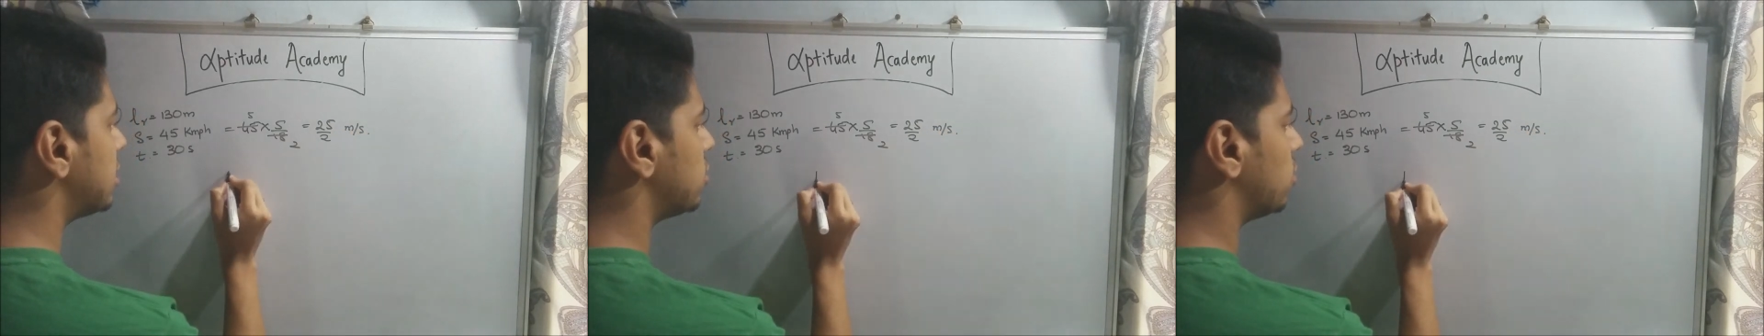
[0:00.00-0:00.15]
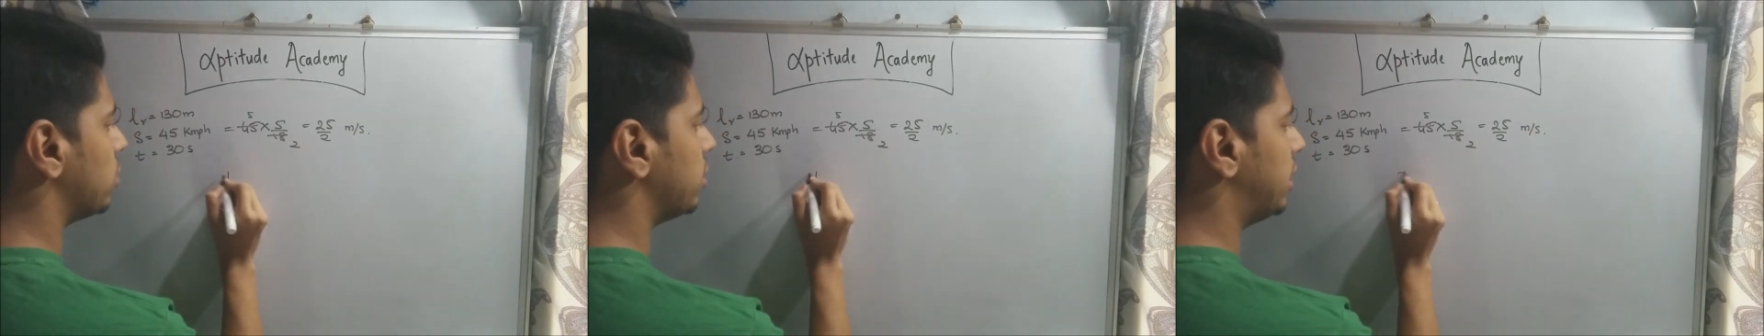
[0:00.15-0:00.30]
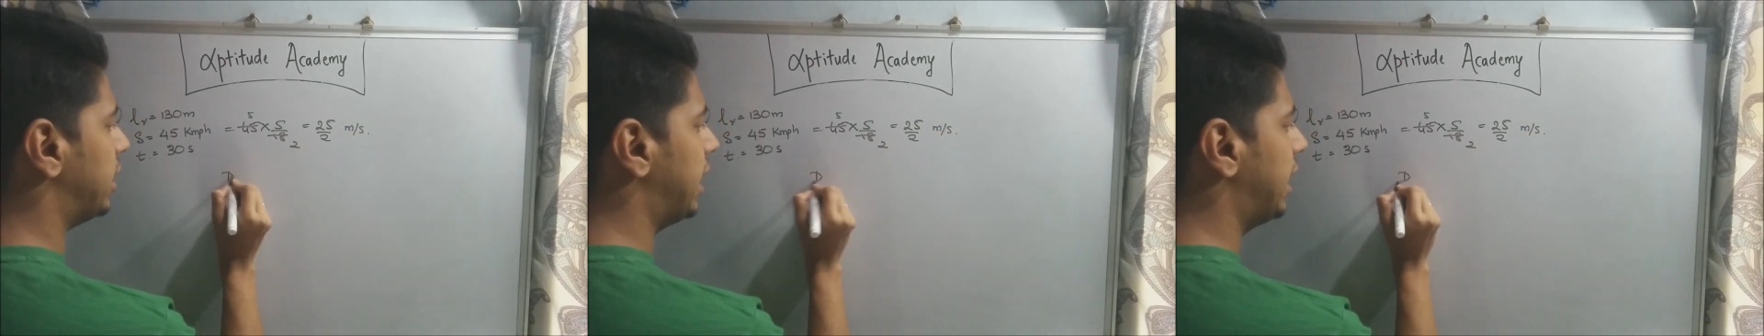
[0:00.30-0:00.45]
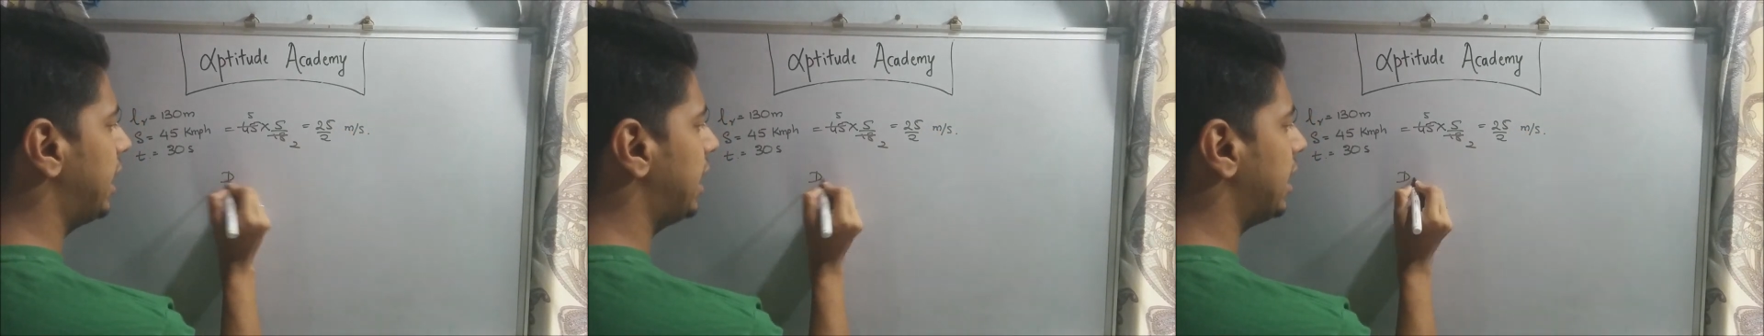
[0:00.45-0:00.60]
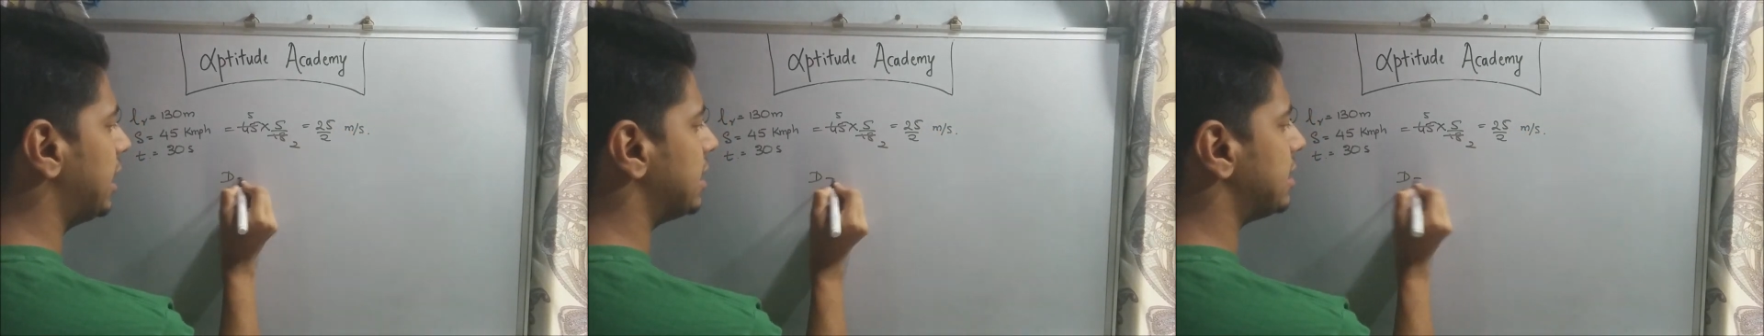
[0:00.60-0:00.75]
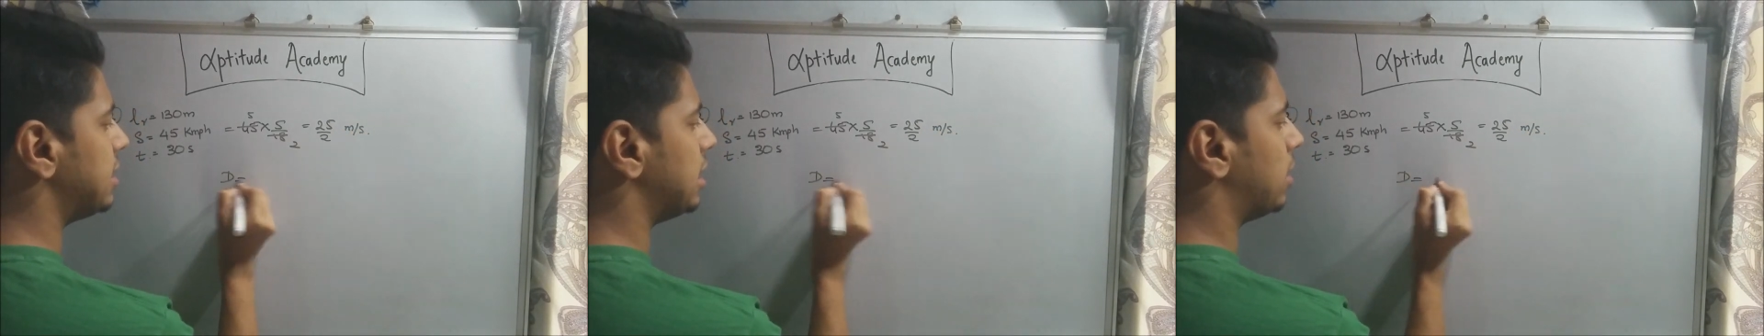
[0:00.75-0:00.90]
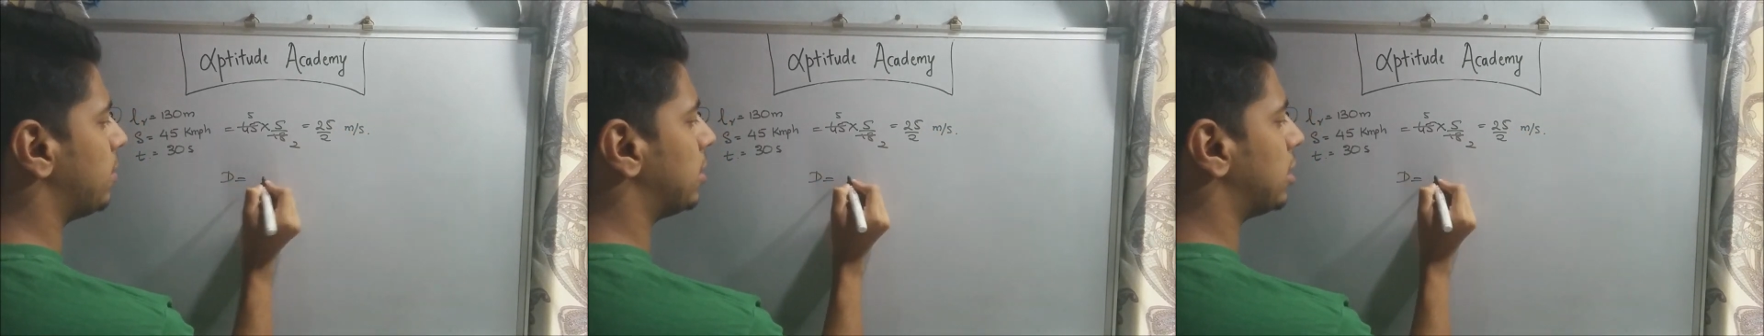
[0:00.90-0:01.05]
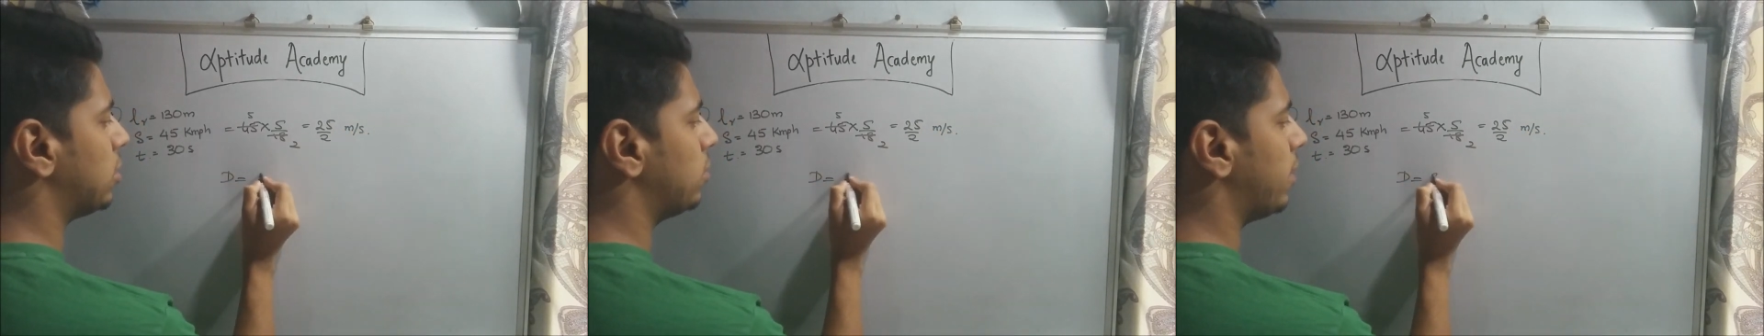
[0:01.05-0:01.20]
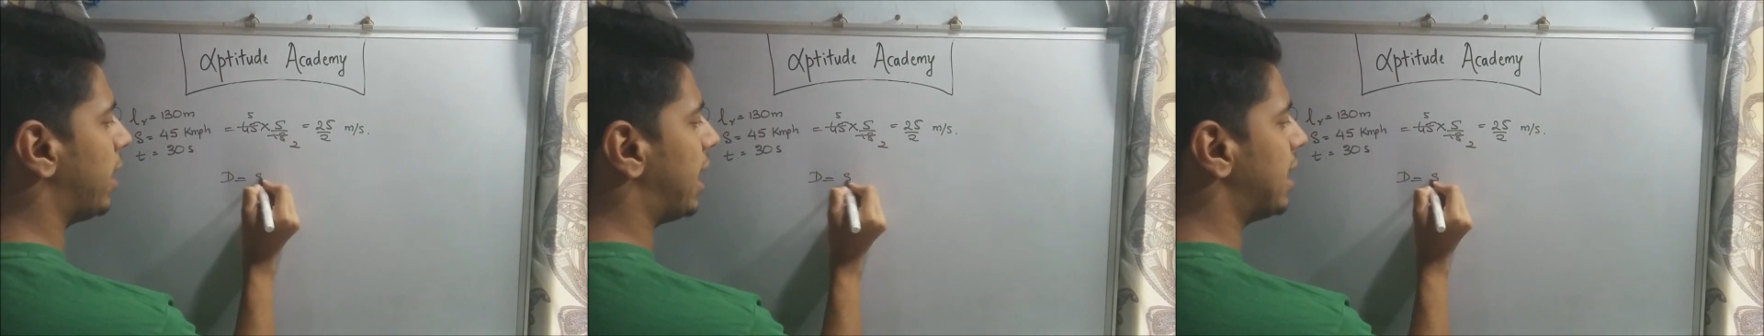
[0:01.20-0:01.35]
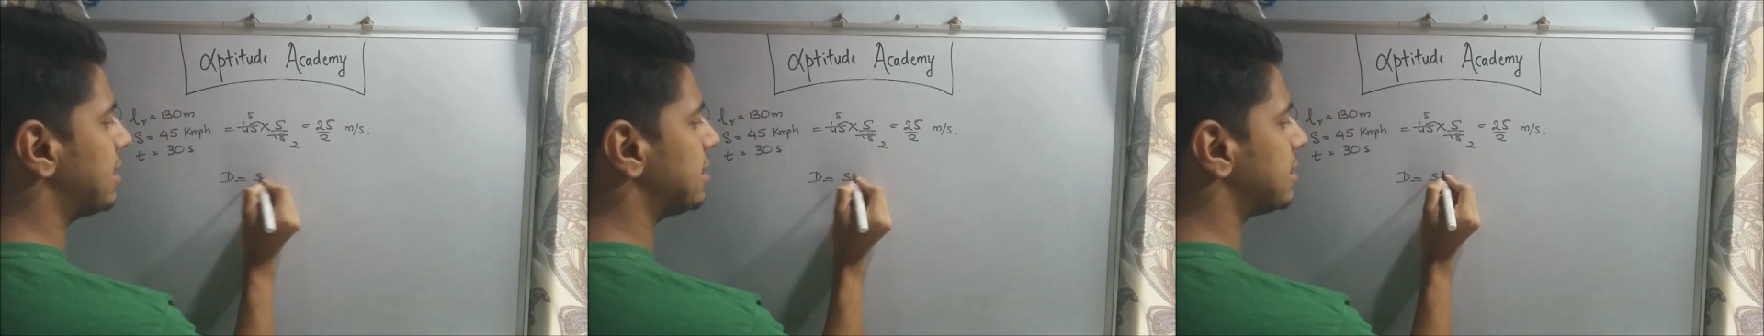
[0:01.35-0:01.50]
So D is equal
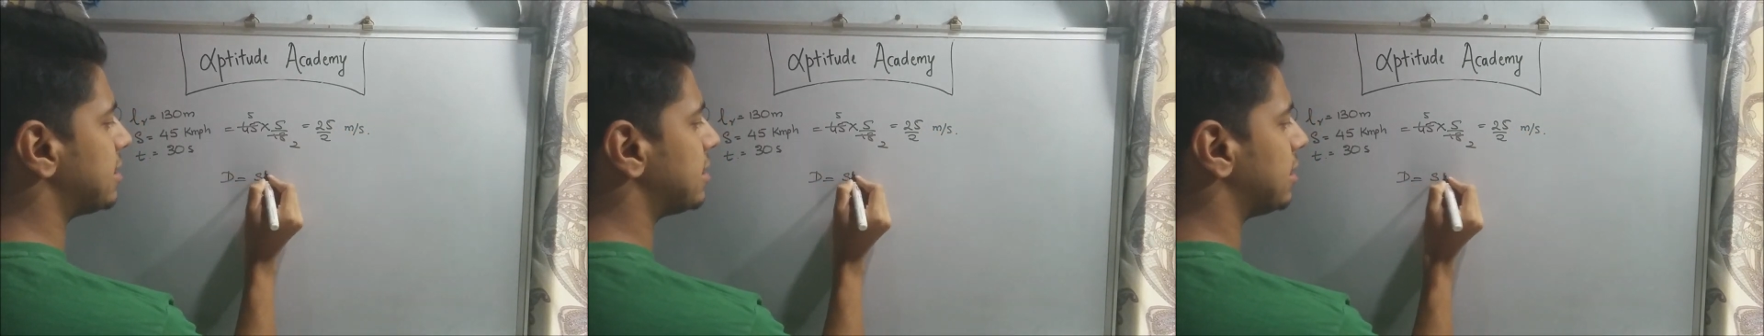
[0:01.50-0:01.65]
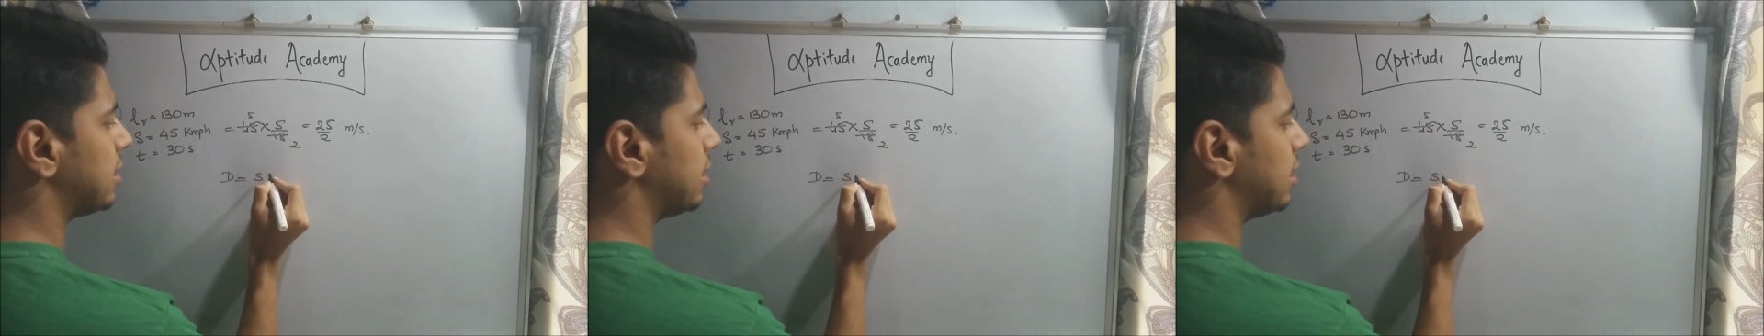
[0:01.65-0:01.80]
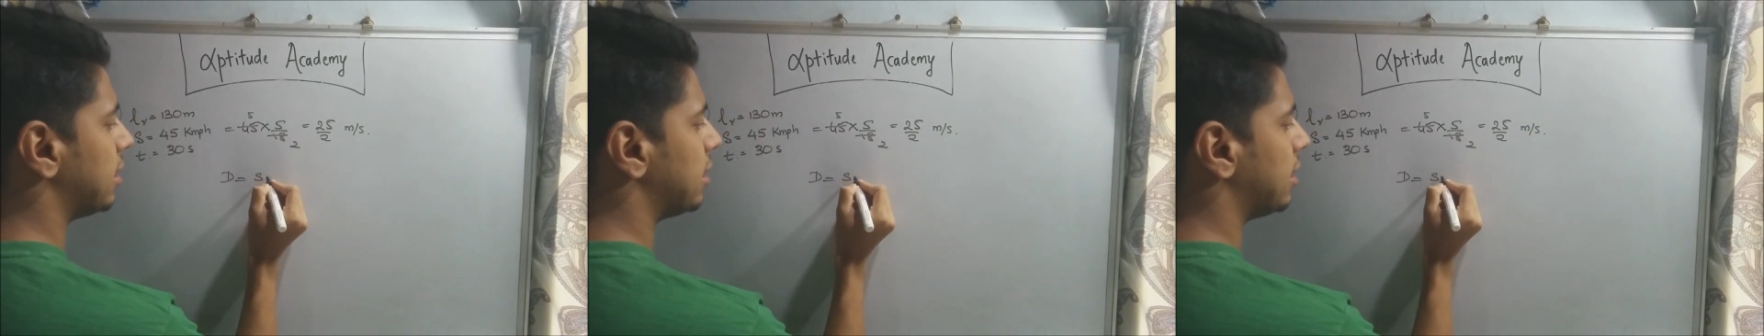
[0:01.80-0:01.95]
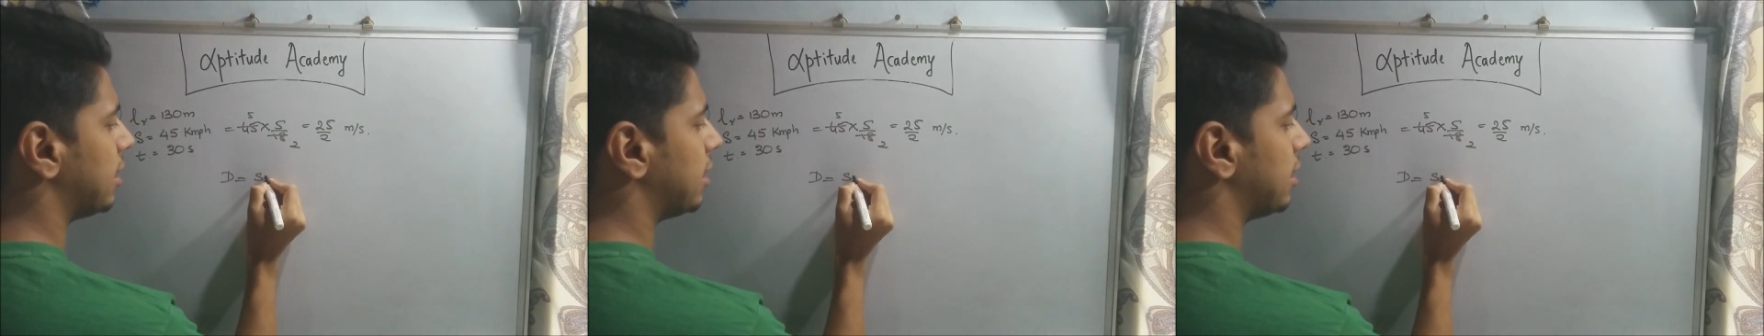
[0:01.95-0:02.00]
to S